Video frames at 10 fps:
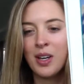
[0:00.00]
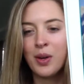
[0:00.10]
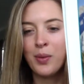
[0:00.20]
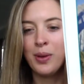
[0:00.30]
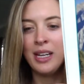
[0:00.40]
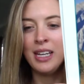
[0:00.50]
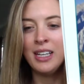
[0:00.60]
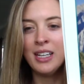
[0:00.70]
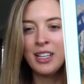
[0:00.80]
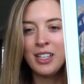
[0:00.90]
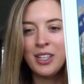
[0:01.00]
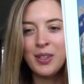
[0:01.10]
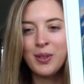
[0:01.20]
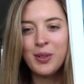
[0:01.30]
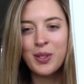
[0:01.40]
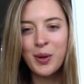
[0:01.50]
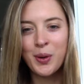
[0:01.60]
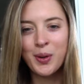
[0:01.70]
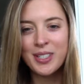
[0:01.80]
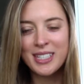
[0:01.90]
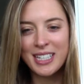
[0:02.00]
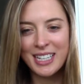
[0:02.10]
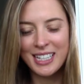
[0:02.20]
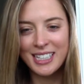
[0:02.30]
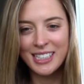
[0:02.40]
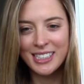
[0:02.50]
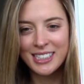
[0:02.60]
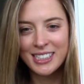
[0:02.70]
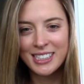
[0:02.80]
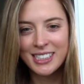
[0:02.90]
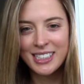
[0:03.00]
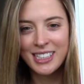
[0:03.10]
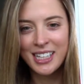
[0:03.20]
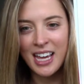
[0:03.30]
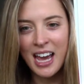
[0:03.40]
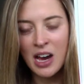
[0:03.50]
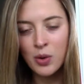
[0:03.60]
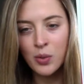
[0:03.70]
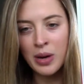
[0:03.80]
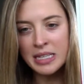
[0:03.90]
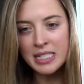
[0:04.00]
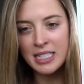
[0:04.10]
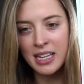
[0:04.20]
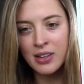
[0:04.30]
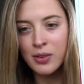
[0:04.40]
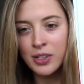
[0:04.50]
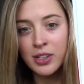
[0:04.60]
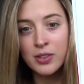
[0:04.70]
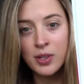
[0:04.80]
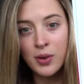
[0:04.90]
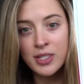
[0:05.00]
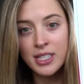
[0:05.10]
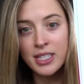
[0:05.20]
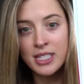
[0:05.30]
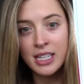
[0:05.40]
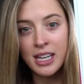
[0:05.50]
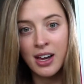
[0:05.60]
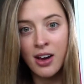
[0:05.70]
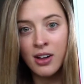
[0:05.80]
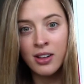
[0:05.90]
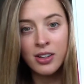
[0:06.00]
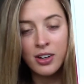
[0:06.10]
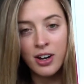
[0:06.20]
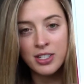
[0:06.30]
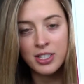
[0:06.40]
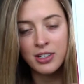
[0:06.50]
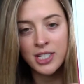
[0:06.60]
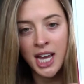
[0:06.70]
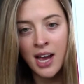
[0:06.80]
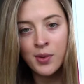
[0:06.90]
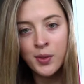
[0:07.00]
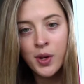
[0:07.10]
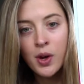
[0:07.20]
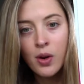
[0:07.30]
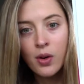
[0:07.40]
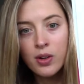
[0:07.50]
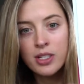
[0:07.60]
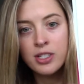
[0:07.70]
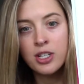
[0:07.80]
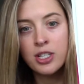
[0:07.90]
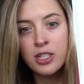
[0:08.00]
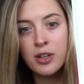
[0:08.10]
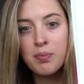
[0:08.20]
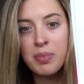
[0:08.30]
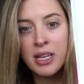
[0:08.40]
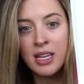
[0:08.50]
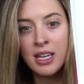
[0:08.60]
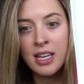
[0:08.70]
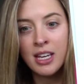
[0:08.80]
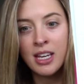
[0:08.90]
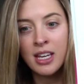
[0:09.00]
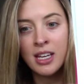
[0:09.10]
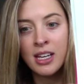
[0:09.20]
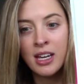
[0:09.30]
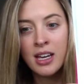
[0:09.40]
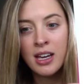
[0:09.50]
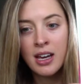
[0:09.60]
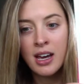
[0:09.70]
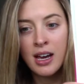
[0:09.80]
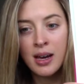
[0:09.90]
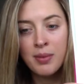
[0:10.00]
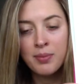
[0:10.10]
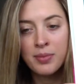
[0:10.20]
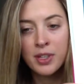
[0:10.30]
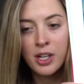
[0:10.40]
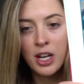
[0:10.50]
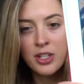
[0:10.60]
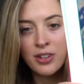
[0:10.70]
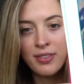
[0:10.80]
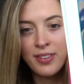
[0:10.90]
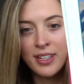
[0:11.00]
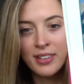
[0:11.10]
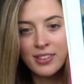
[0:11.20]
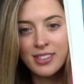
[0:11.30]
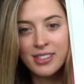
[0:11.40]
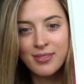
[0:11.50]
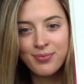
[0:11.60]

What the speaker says: We use horses. Out west, they will use horses to get all across their town or just their big country fields.